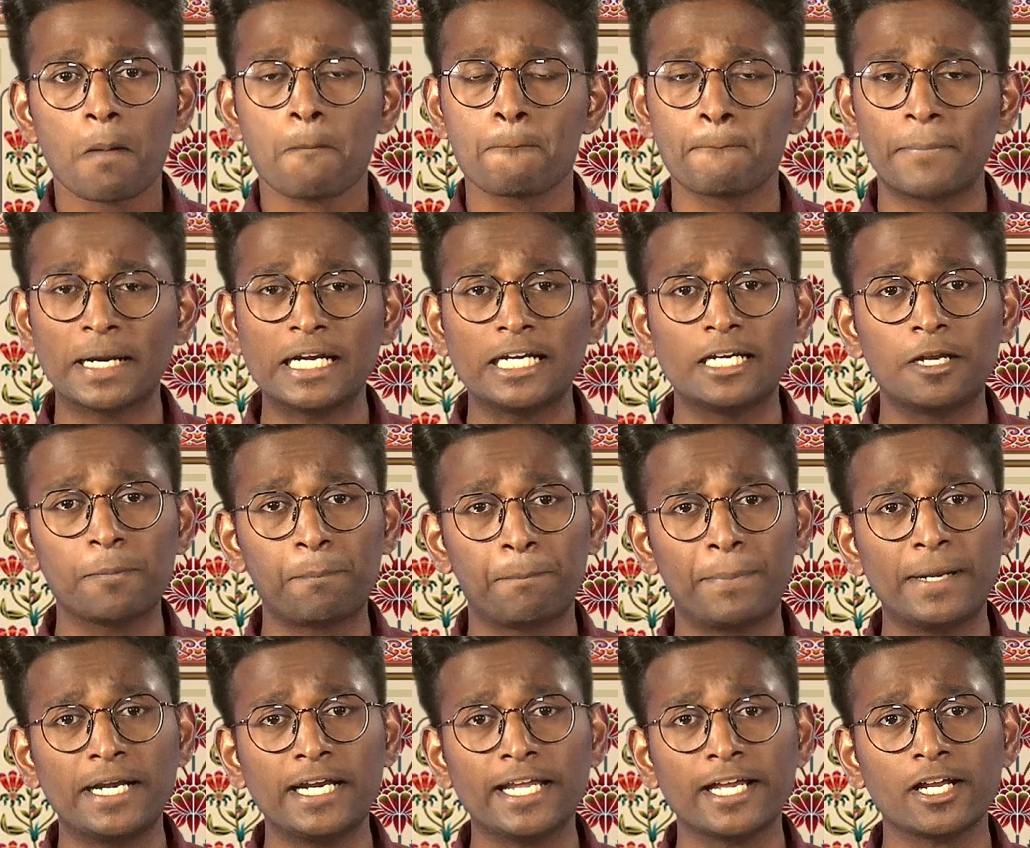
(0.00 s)
But
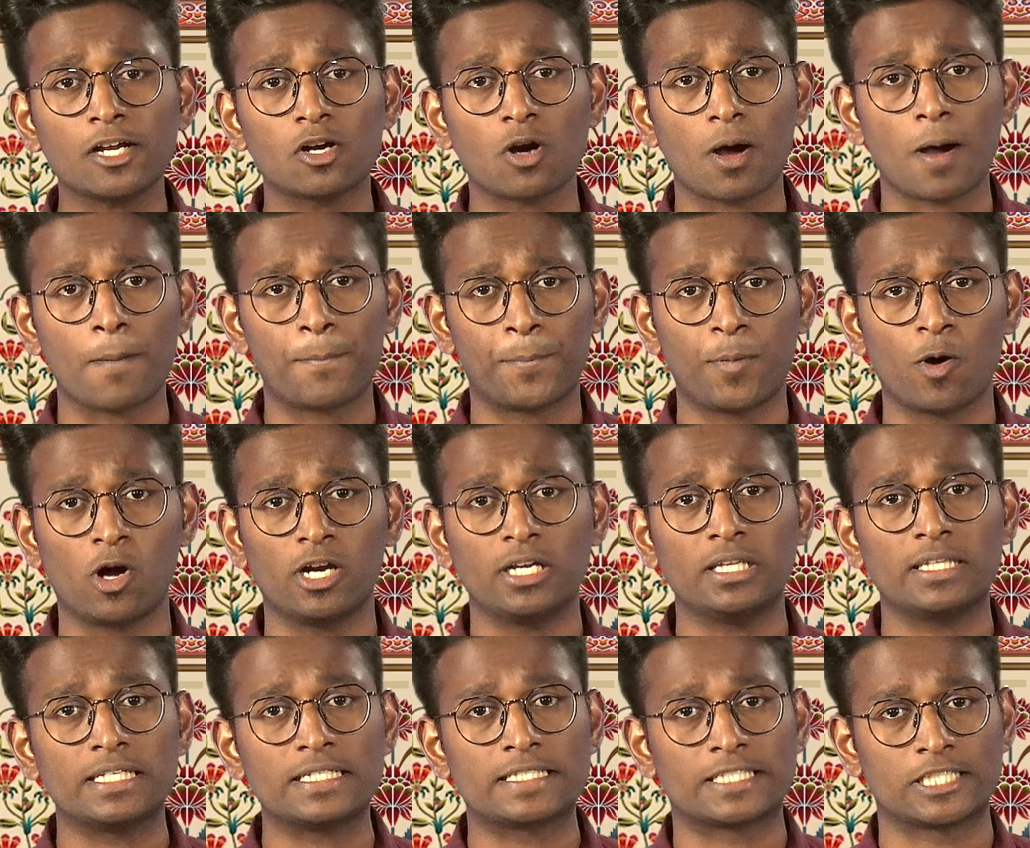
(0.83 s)
depending
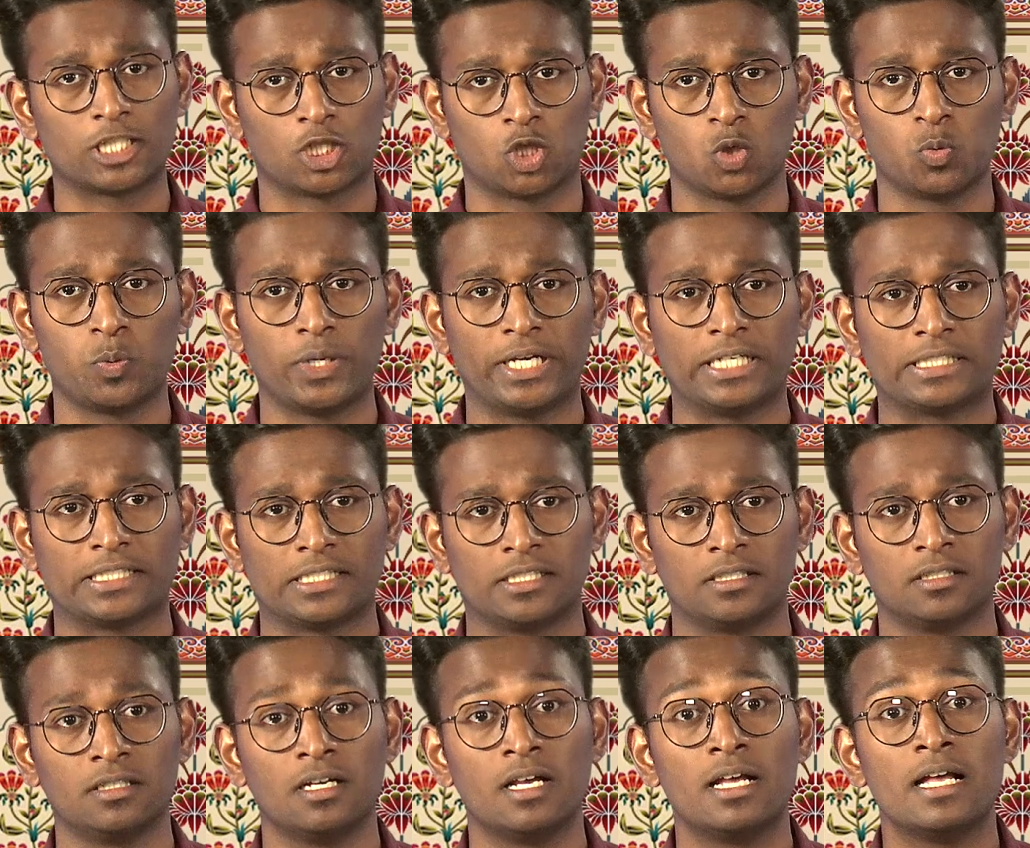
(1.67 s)
upon the
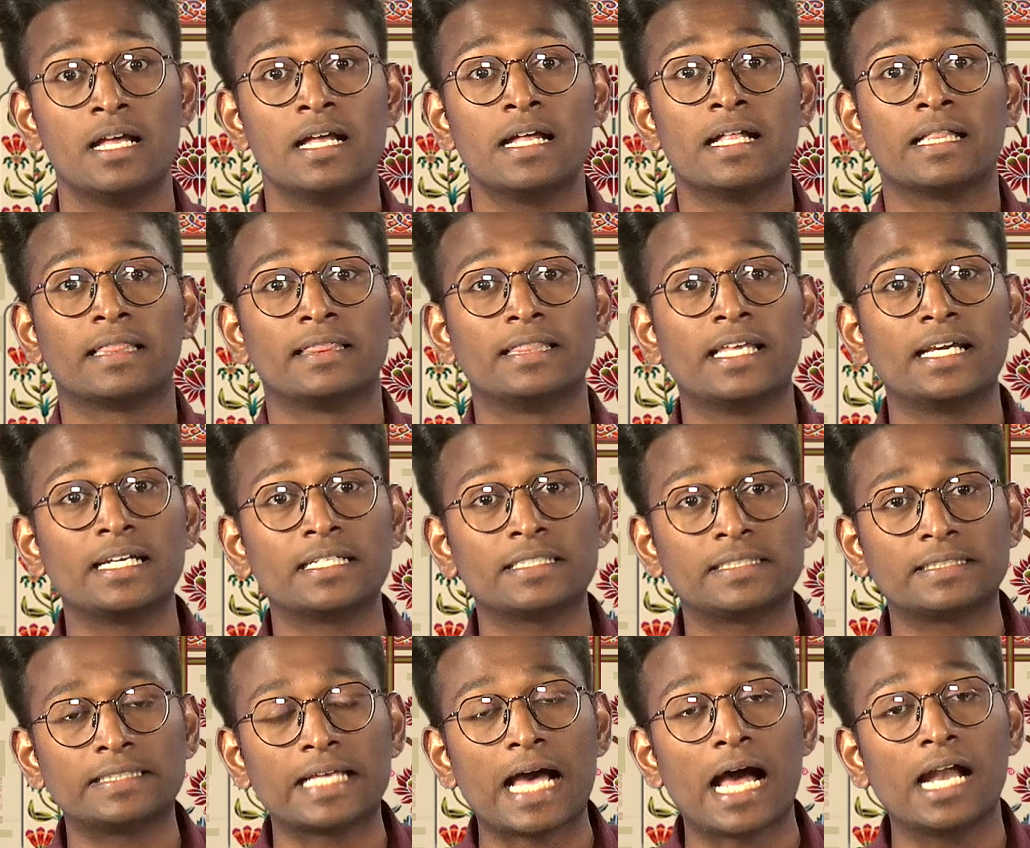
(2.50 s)
situation, their
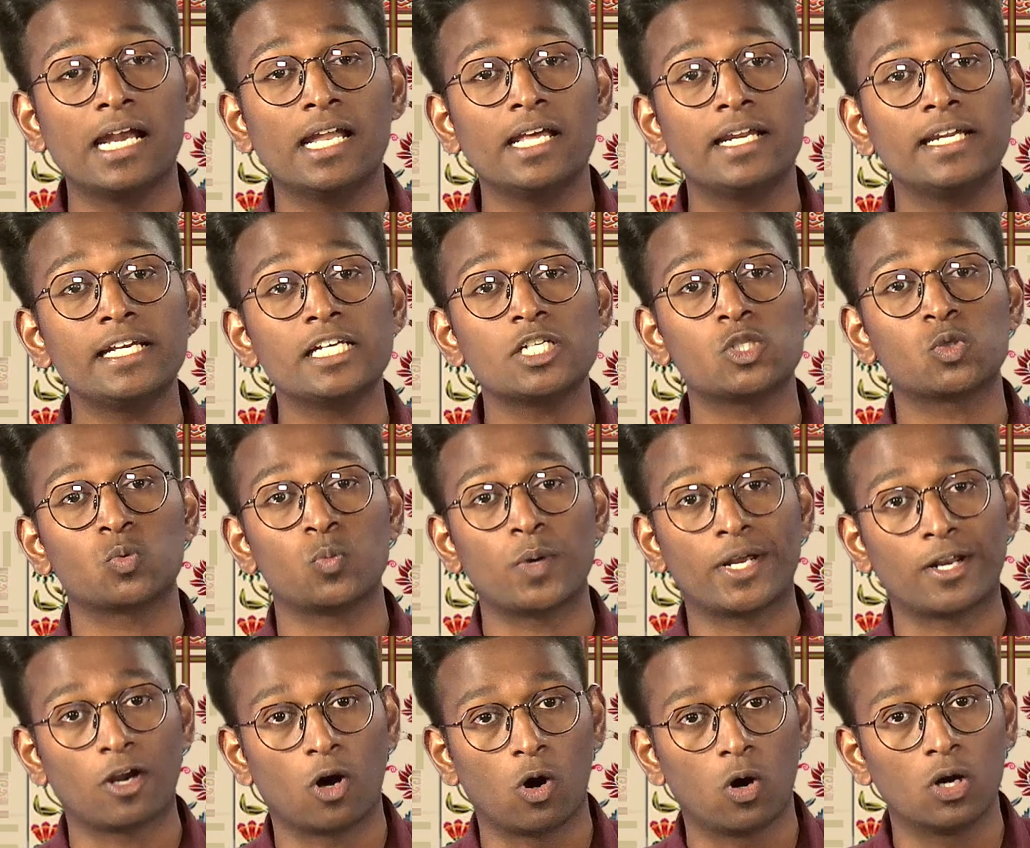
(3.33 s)
salaries
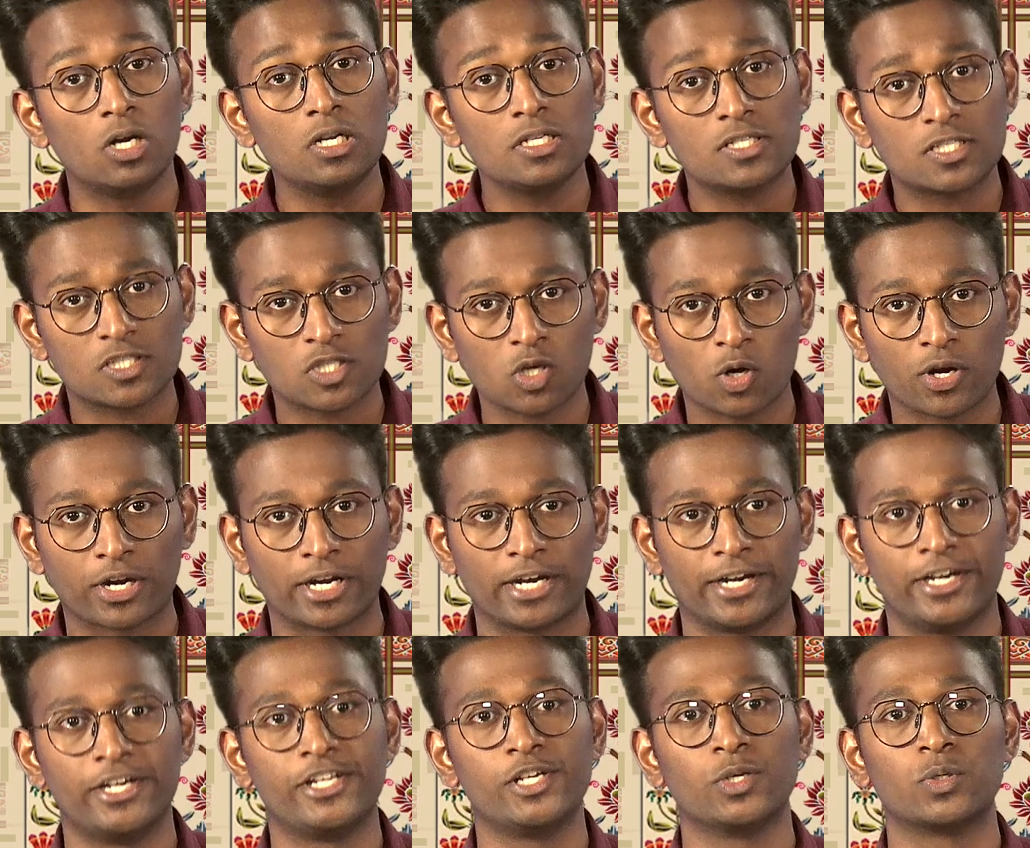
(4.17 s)
were also
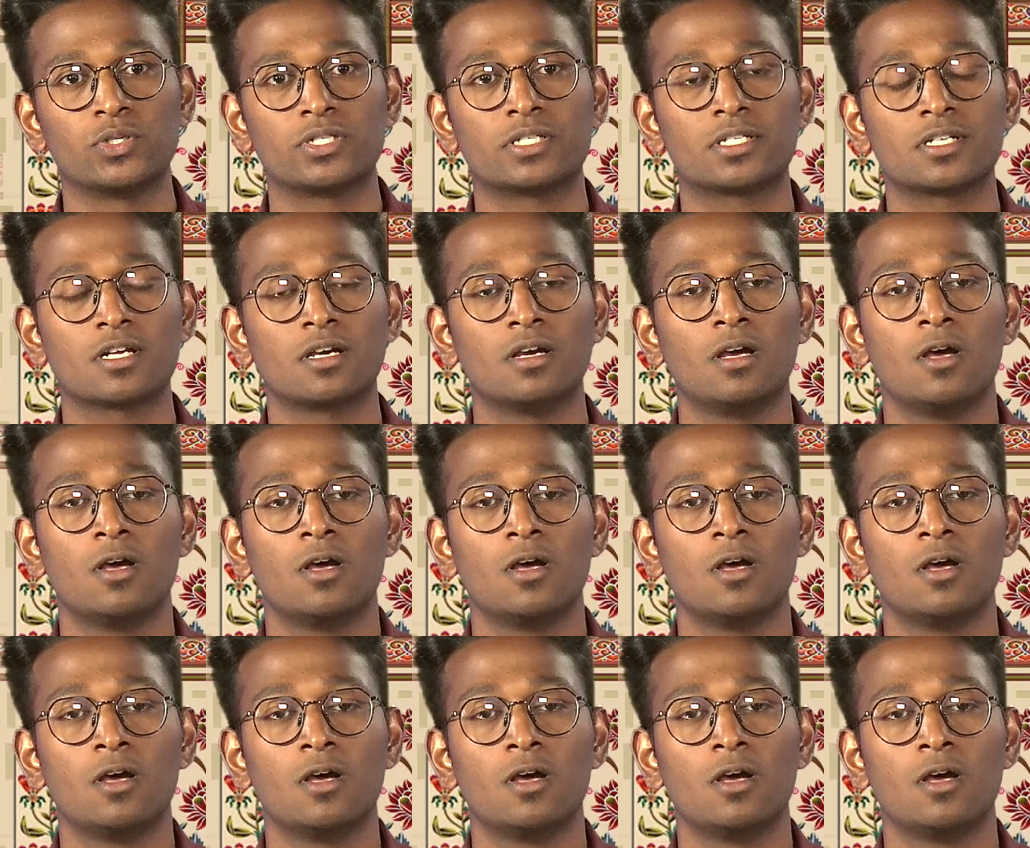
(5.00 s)
reduced.